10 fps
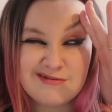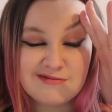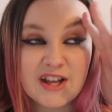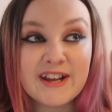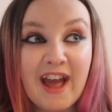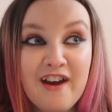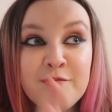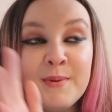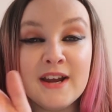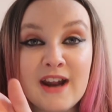Like,
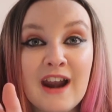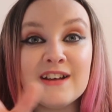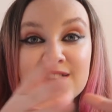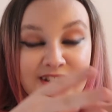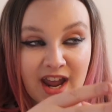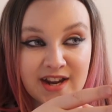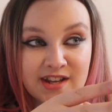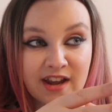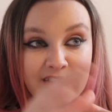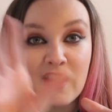FP and Alice are
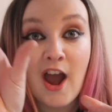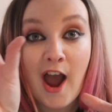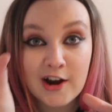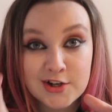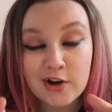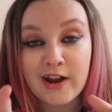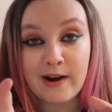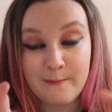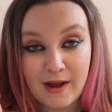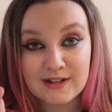dating, and Jughead
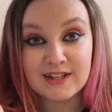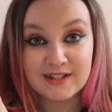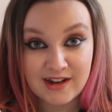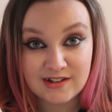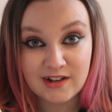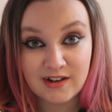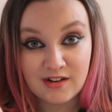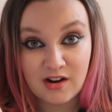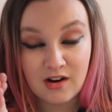and Betty are dating.